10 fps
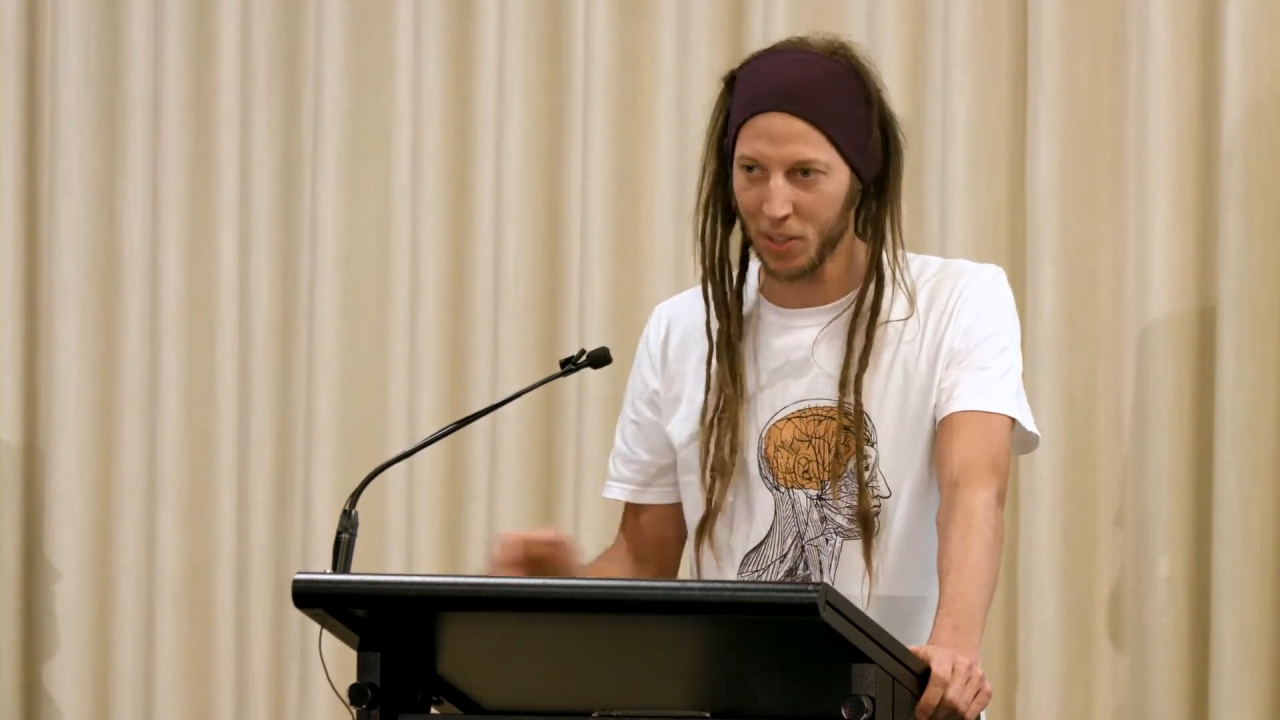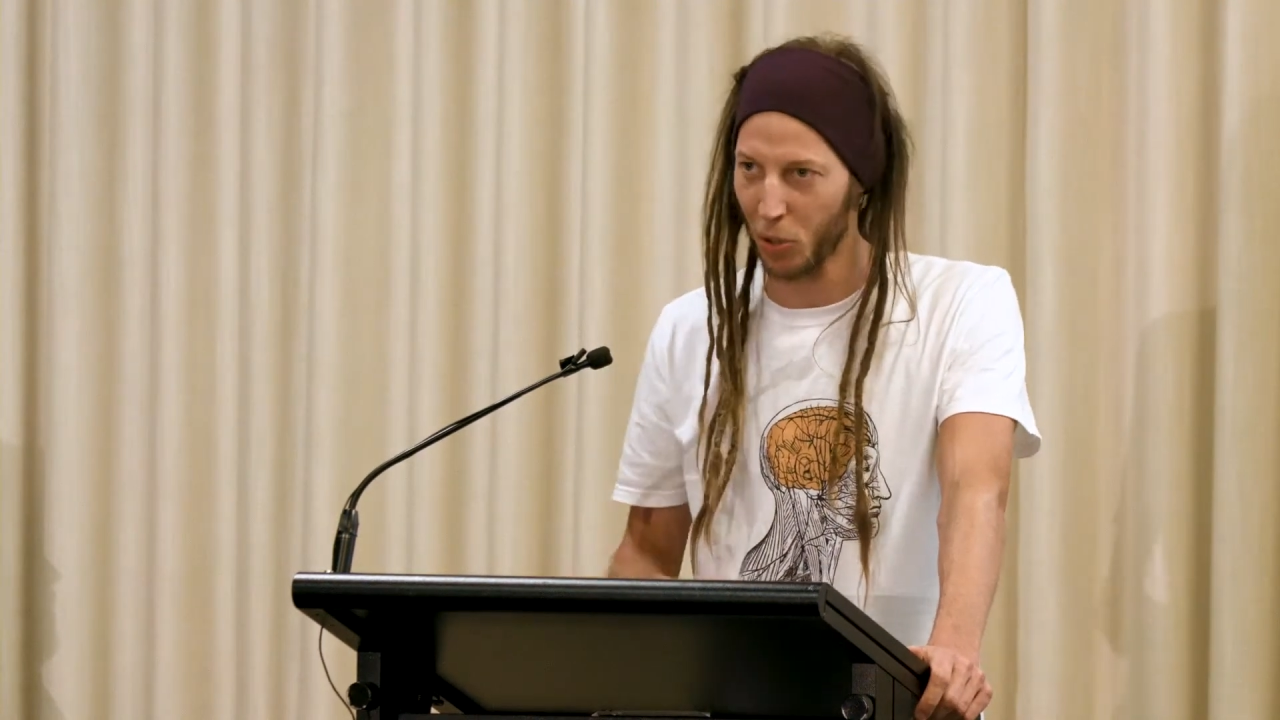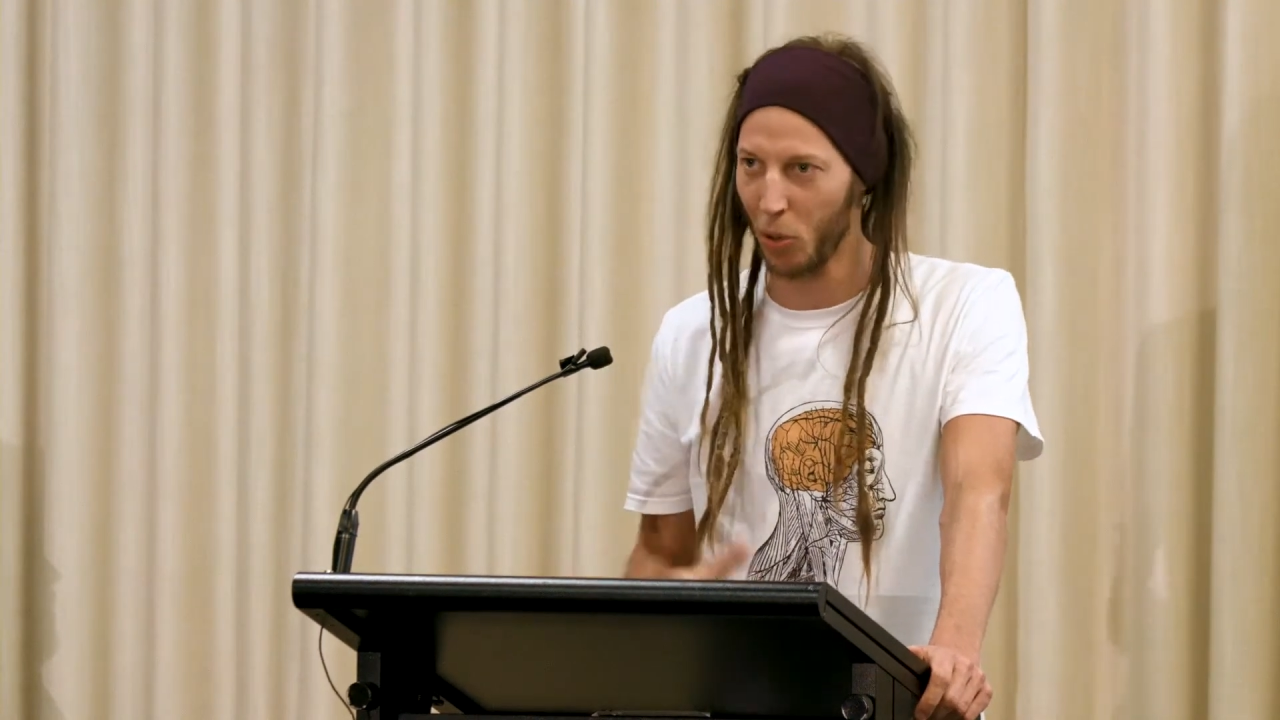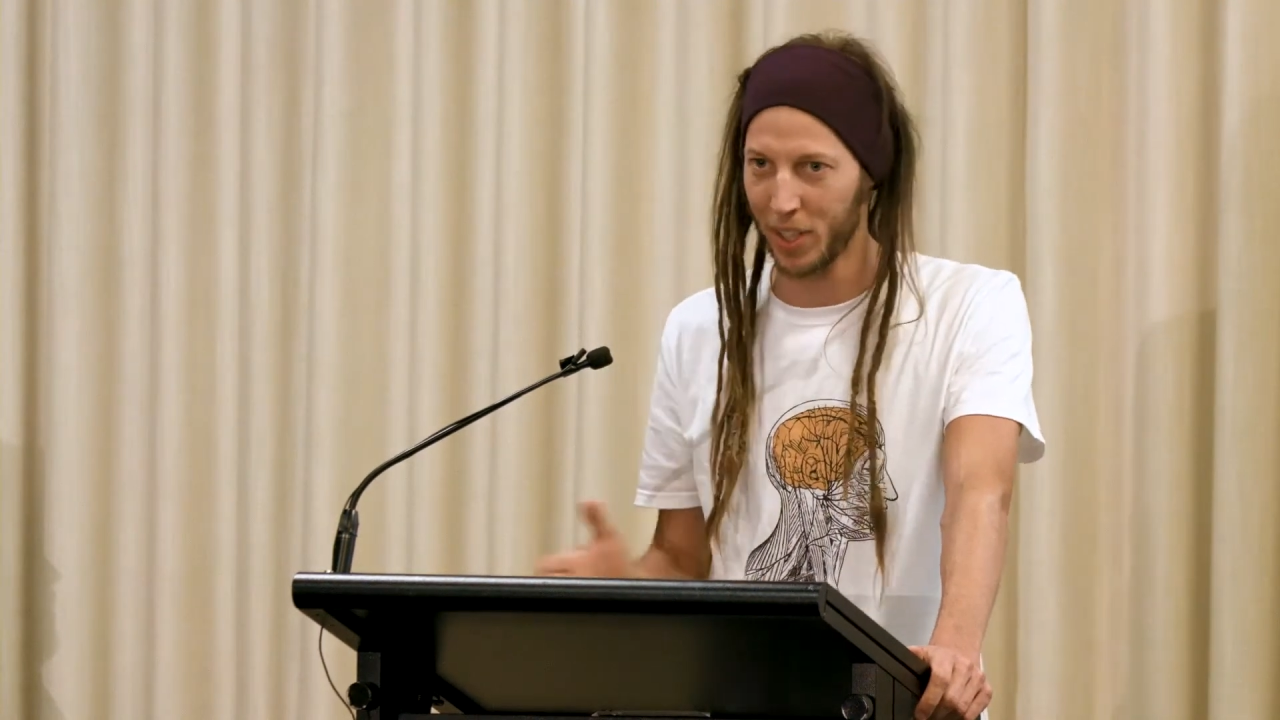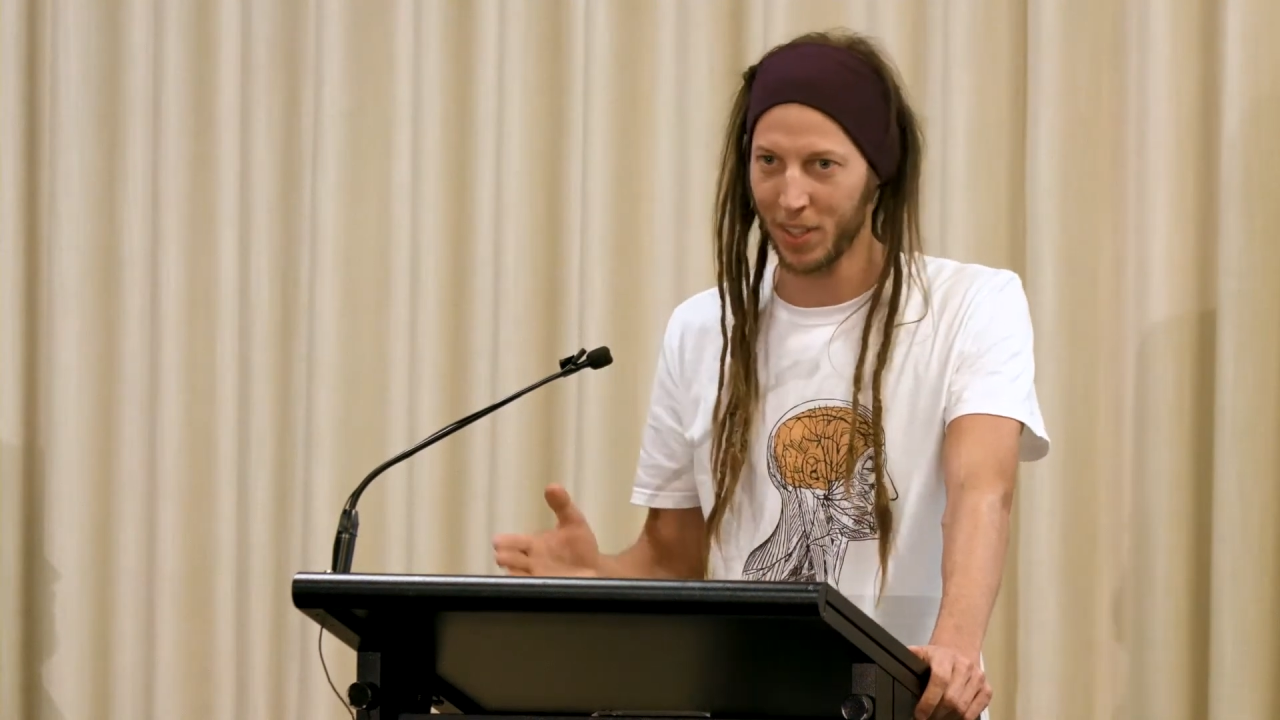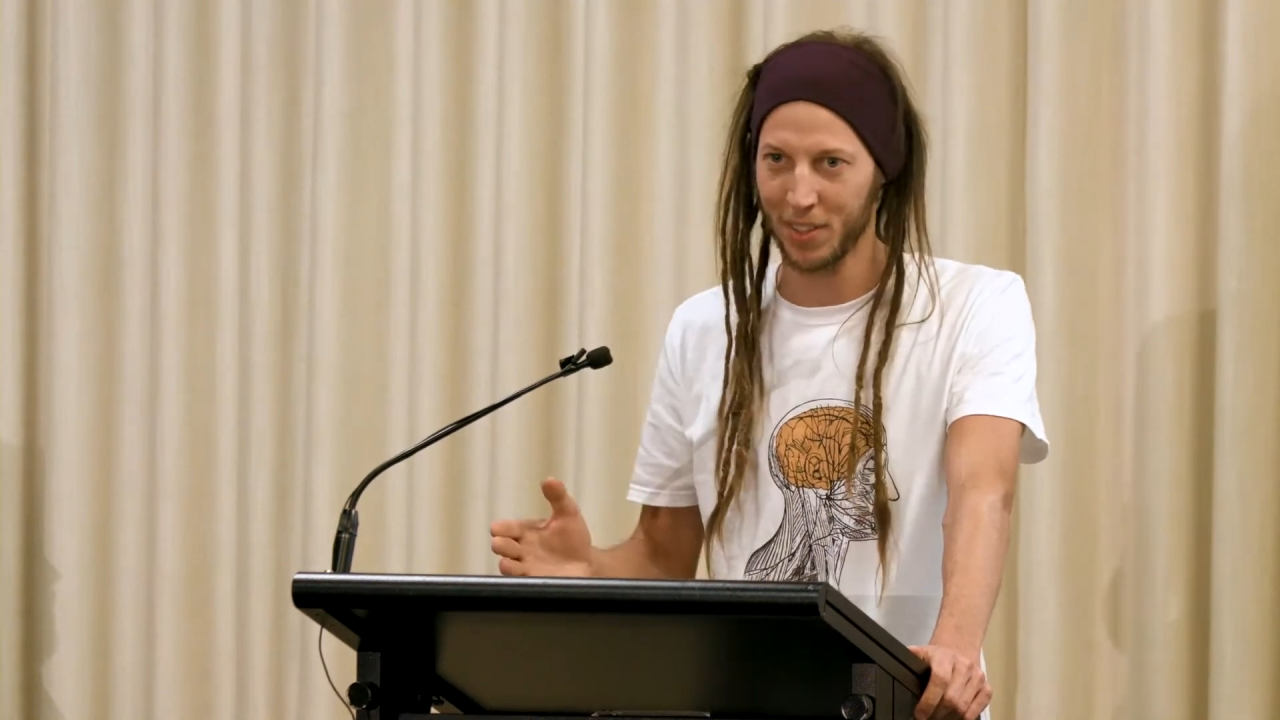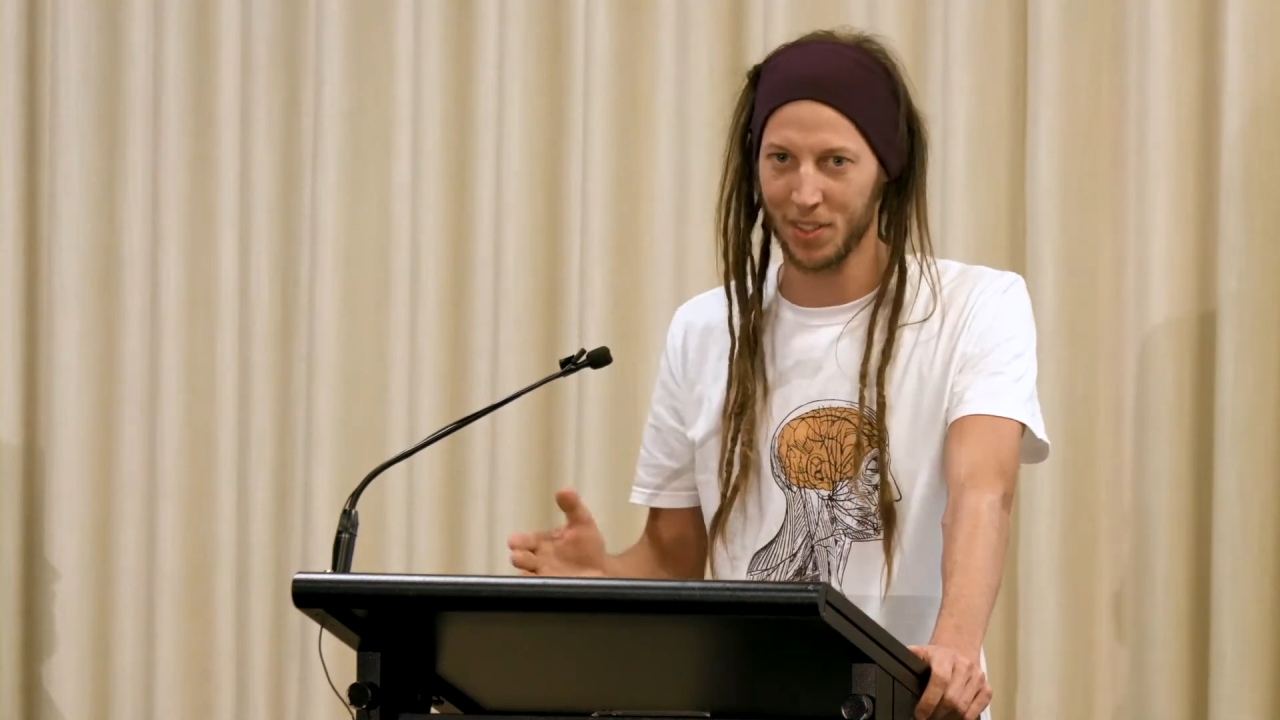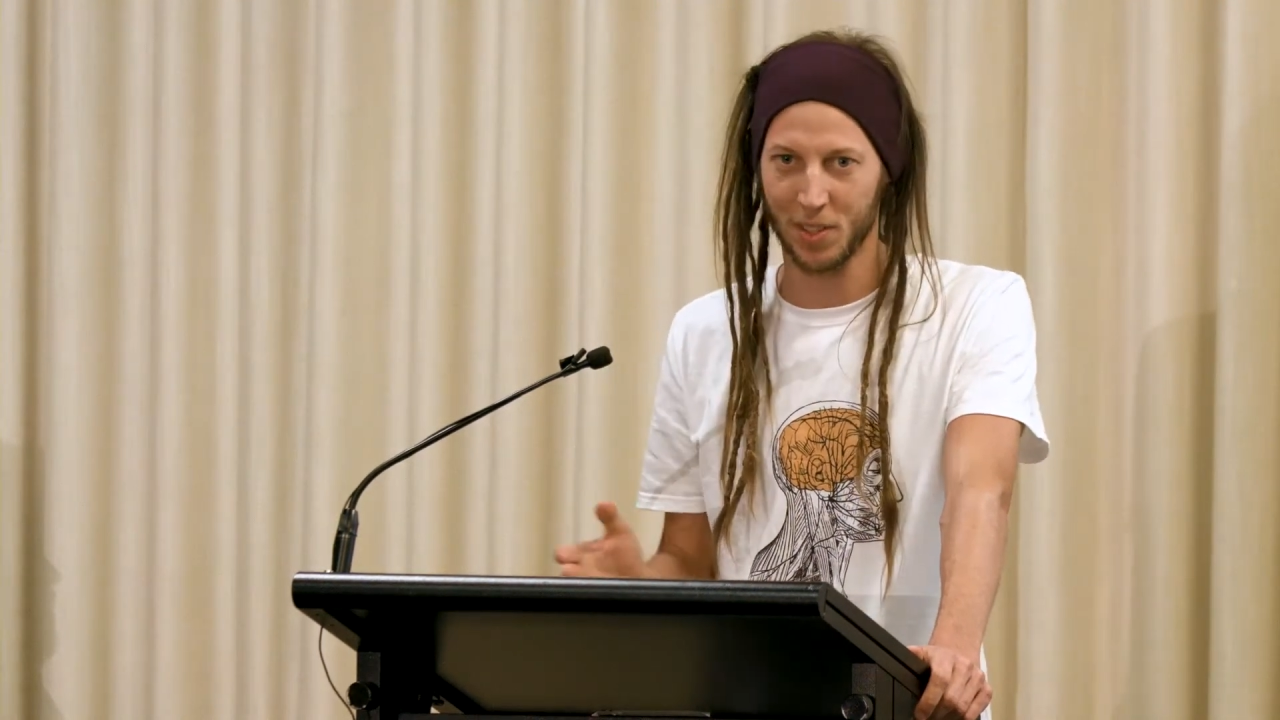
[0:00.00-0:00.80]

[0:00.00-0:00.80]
talking